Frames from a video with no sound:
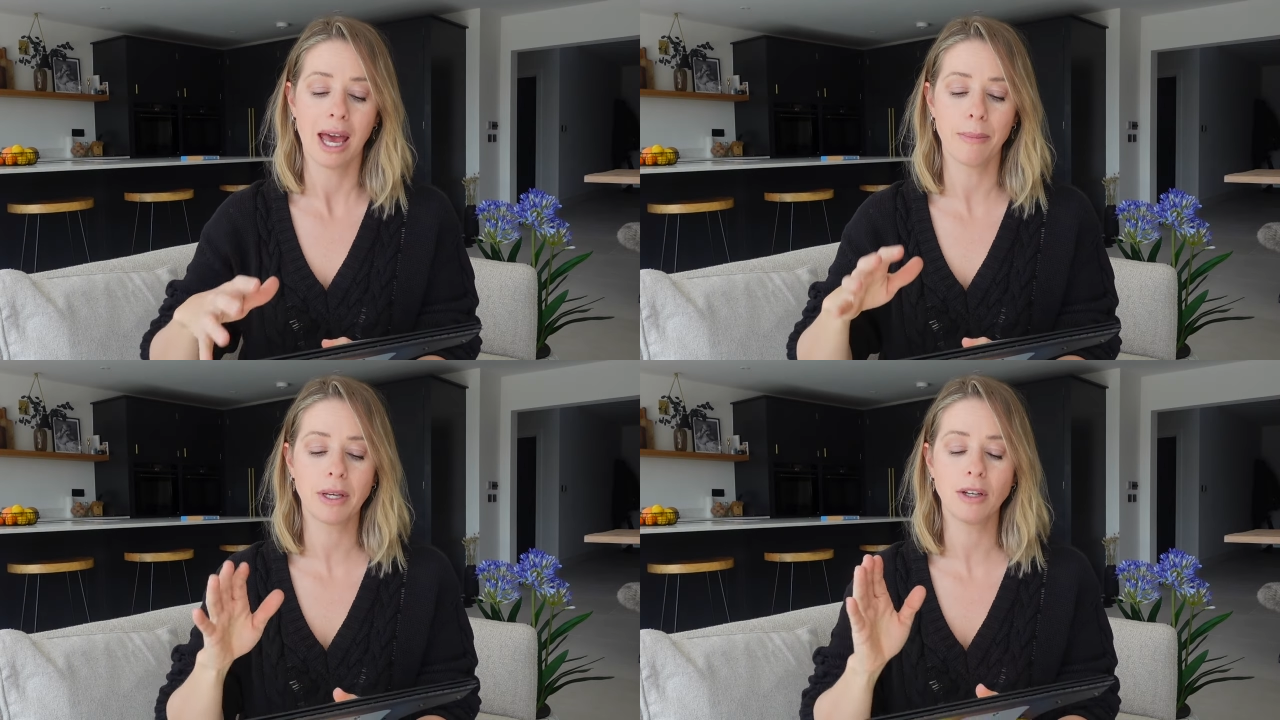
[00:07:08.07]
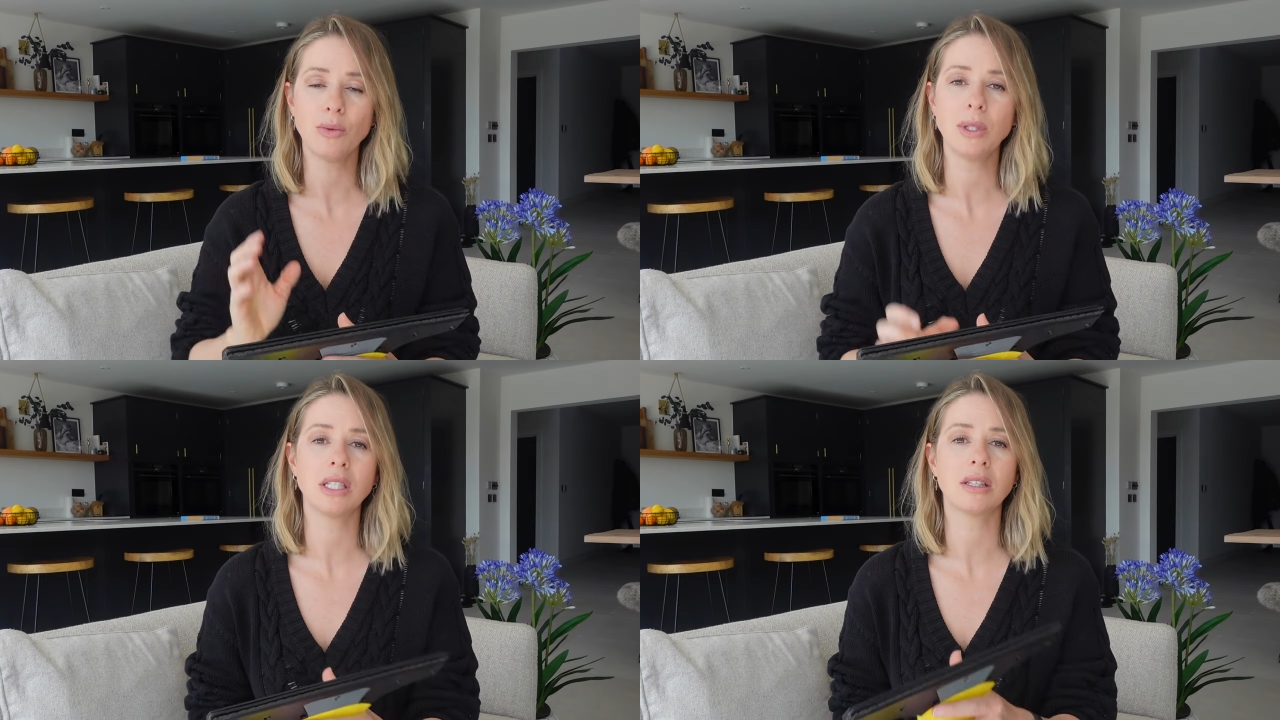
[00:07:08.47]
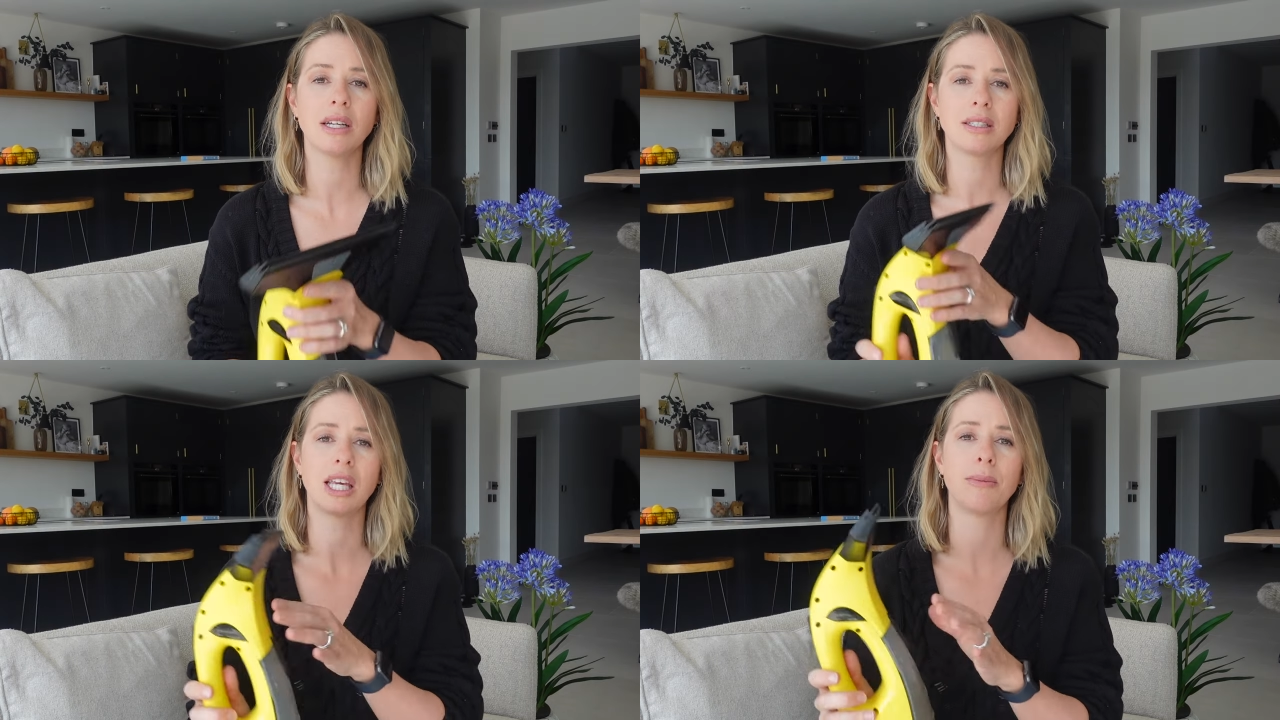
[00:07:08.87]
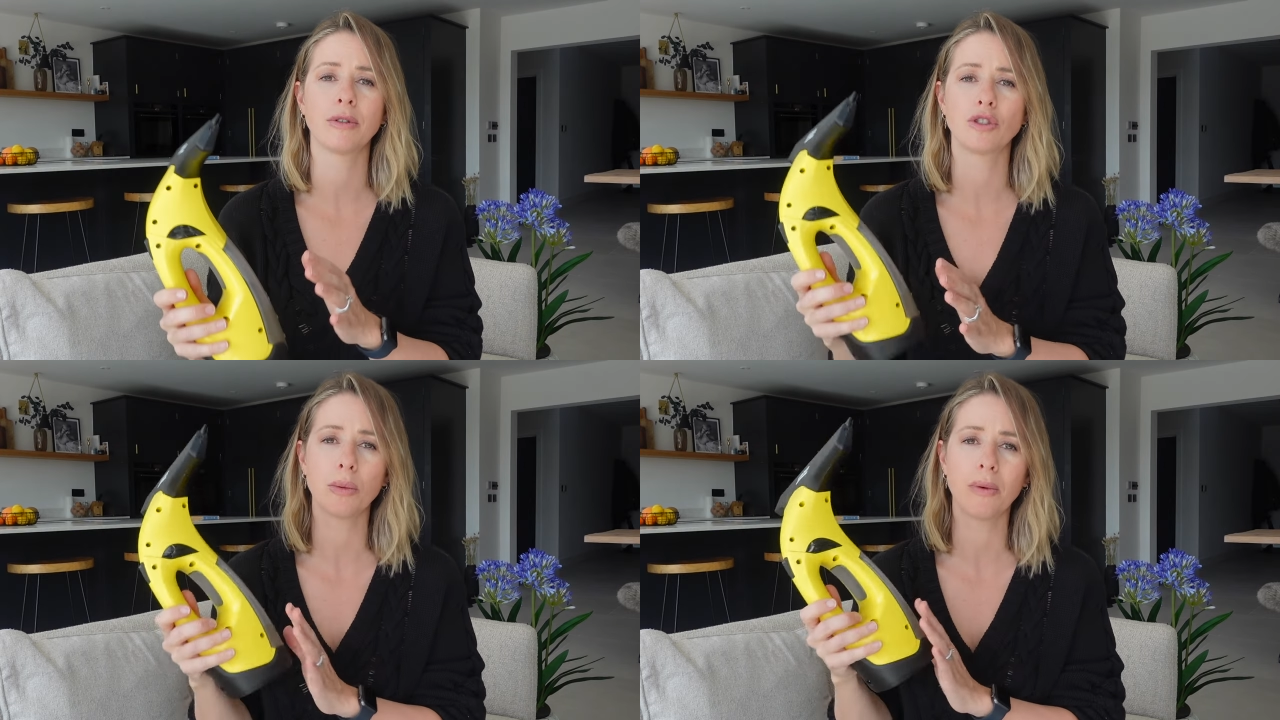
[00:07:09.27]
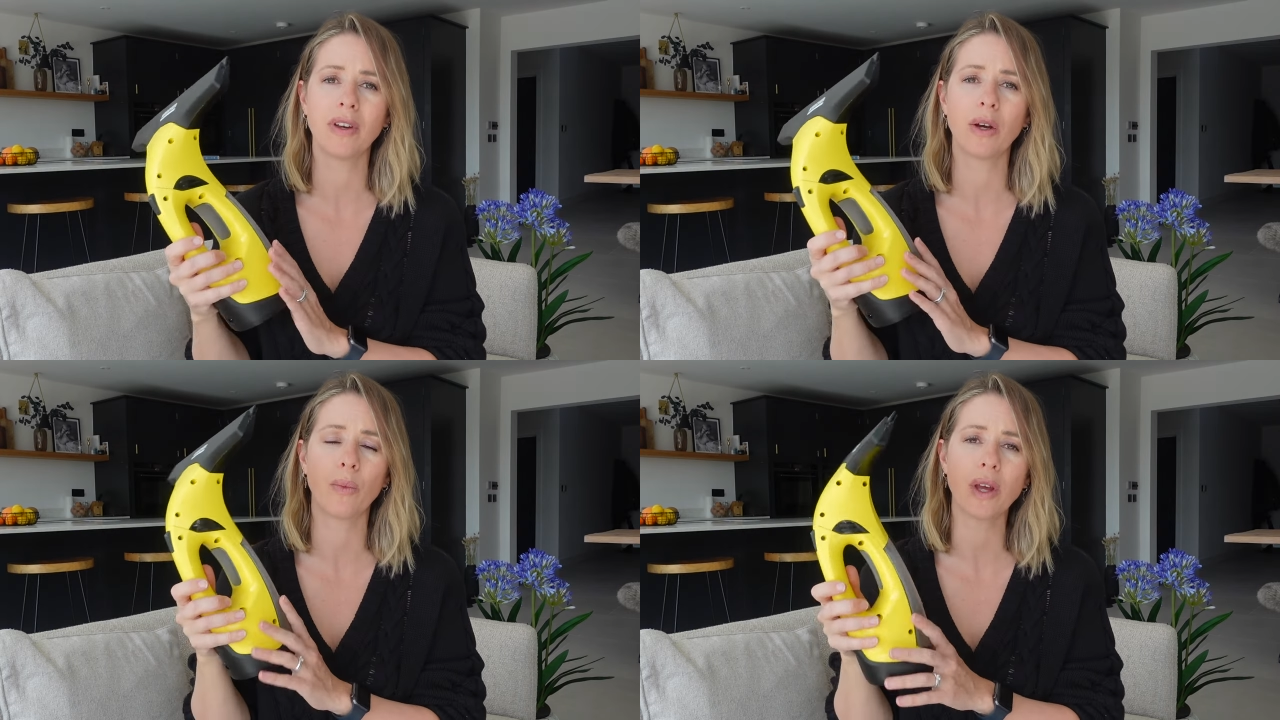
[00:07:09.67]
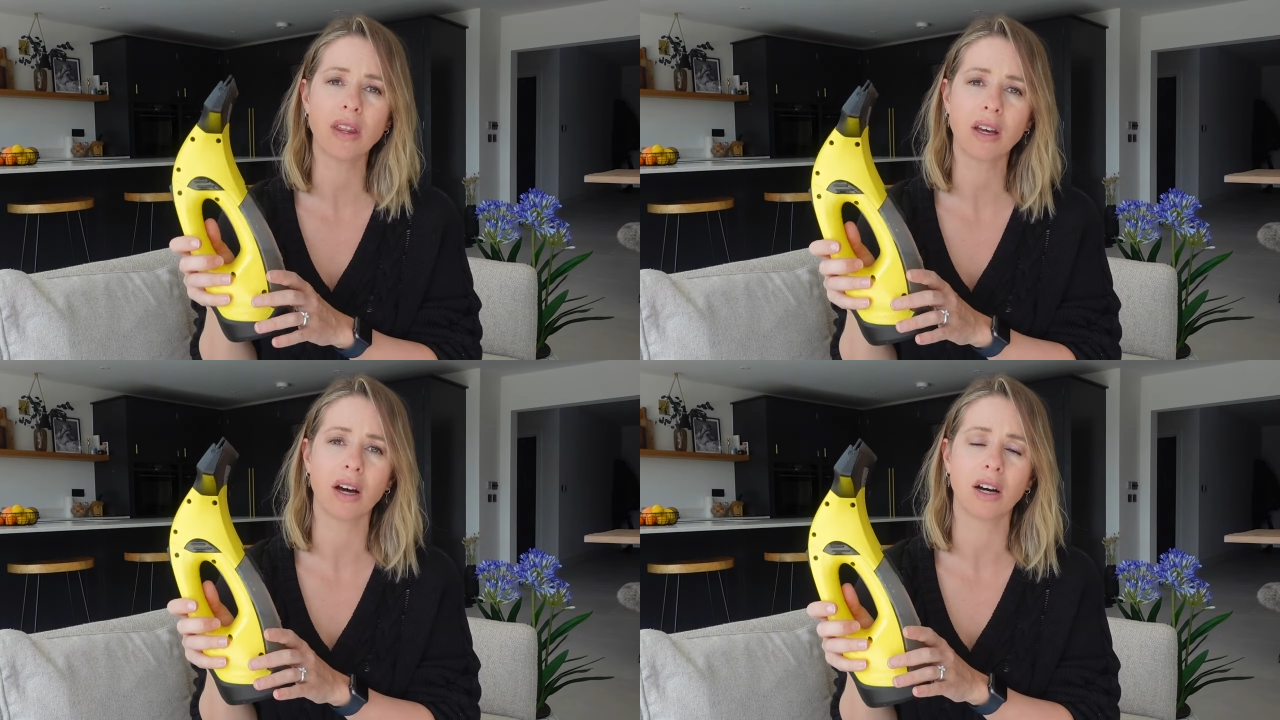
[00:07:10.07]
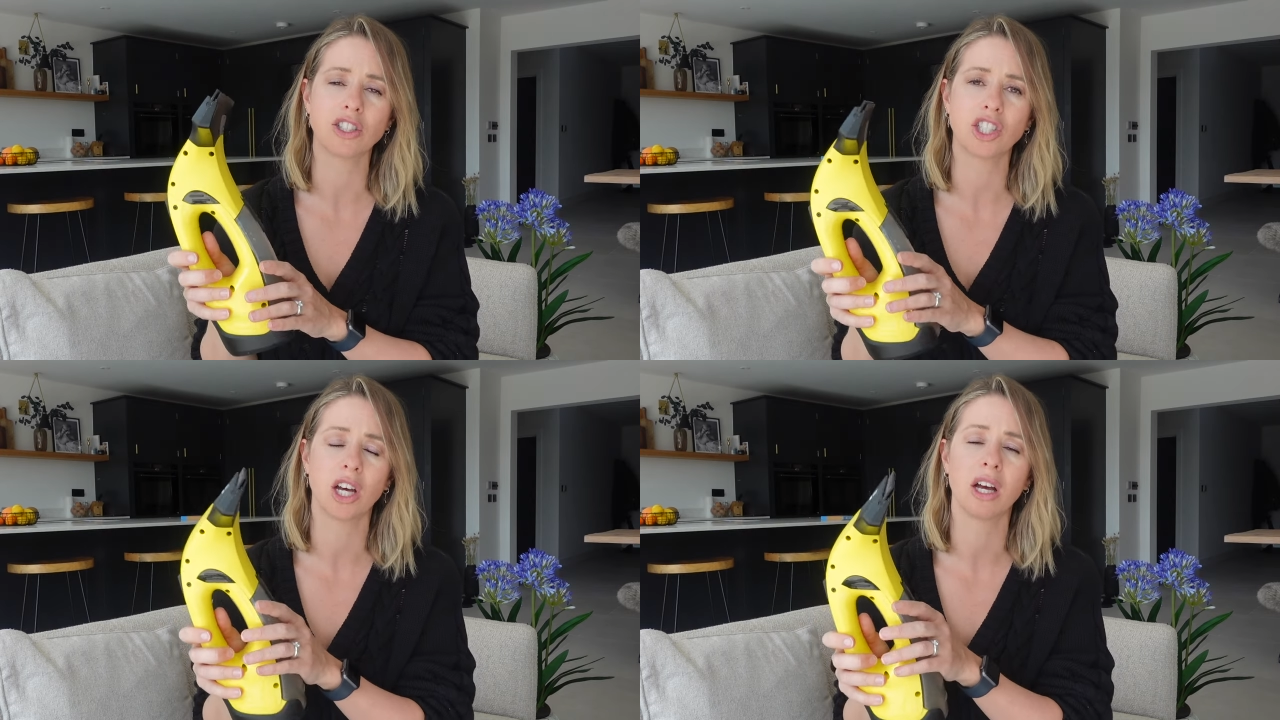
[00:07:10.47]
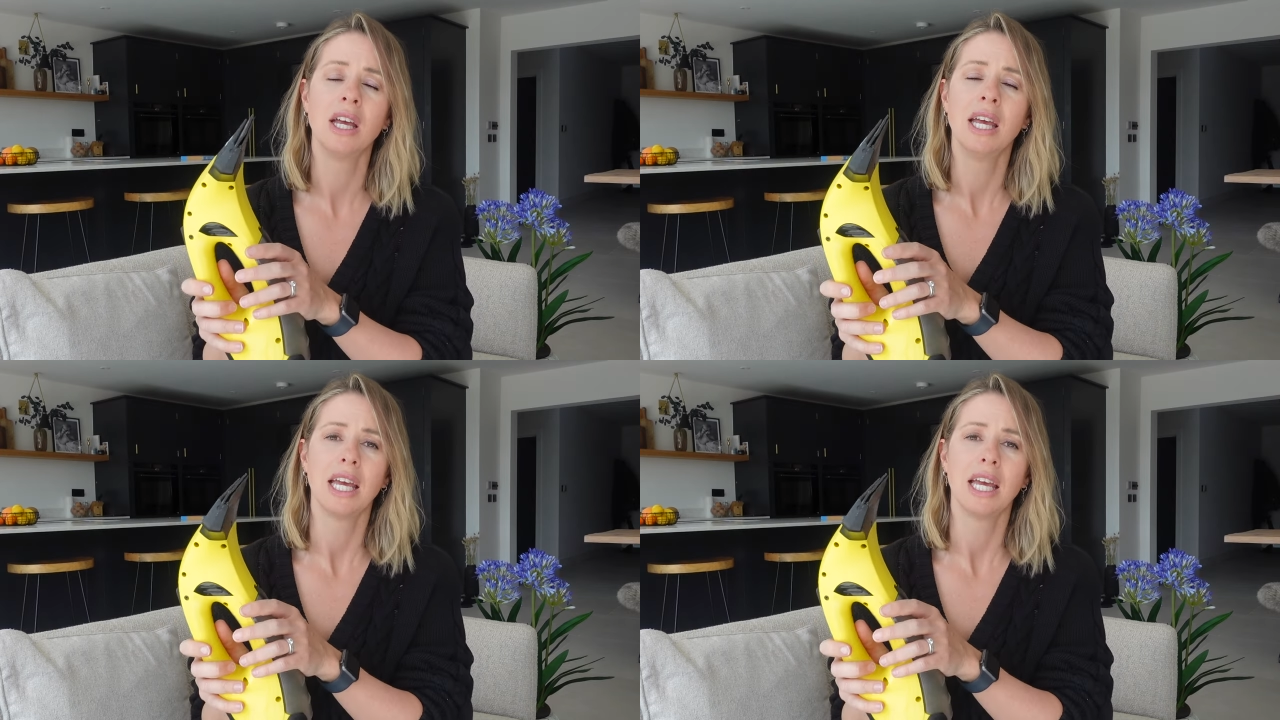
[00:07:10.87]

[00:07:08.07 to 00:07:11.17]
And because we just like to keep on top of it with the Karcher,